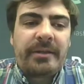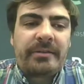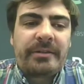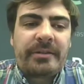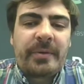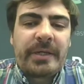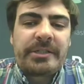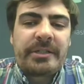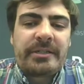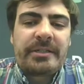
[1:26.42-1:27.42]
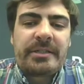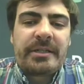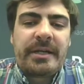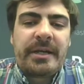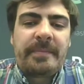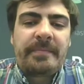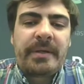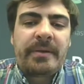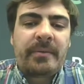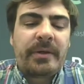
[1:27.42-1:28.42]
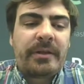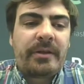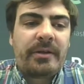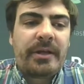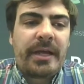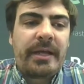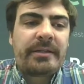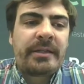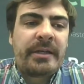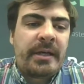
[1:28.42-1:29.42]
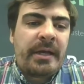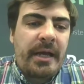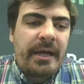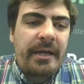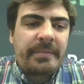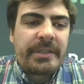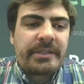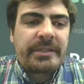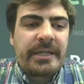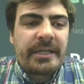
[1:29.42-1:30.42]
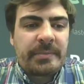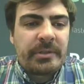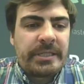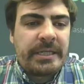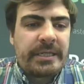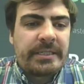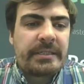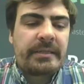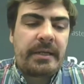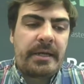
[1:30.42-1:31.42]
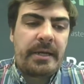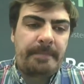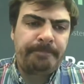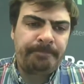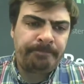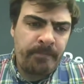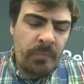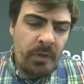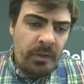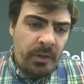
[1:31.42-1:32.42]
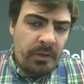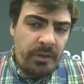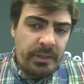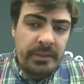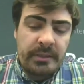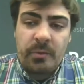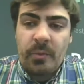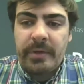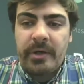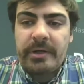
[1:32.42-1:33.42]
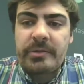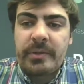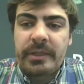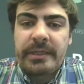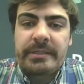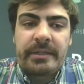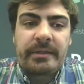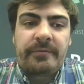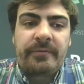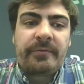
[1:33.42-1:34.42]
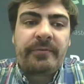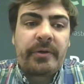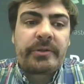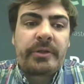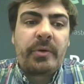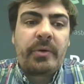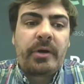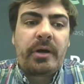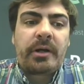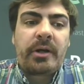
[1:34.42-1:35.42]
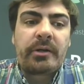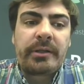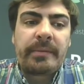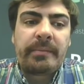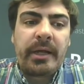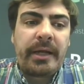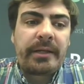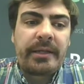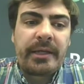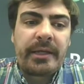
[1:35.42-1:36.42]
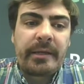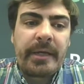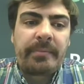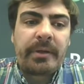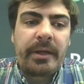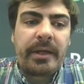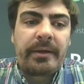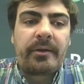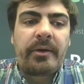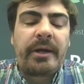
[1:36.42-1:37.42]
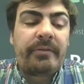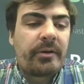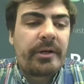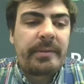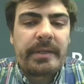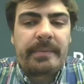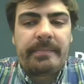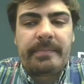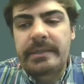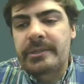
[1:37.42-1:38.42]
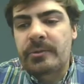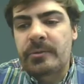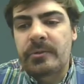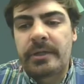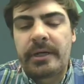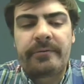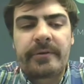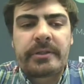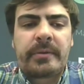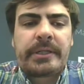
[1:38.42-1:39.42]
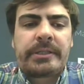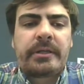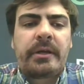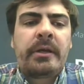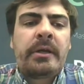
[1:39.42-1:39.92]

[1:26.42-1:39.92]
into the questions with all that admissions expertise. This webinar is really intended for folks who are currently applying, thinking about applying, or have already been admitted to school. And our first question